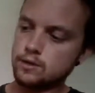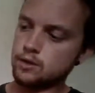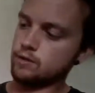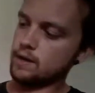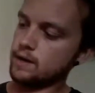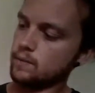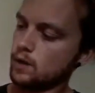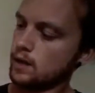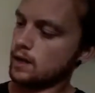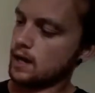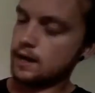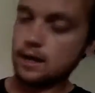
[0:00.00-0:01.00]
the correct
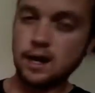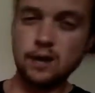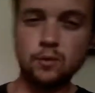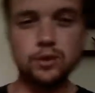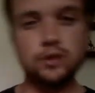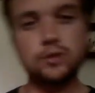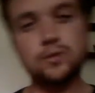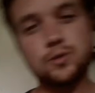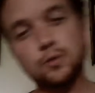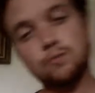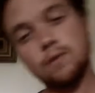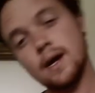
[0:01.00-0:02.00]
word, and I want you
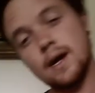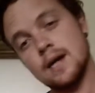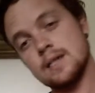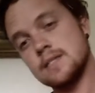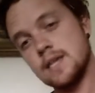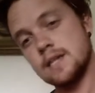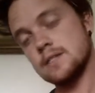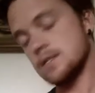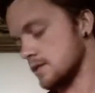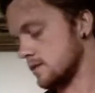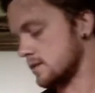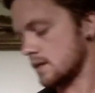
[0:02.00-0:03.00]
to write a
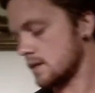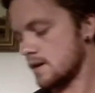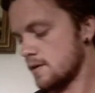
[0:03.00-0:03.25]
sentence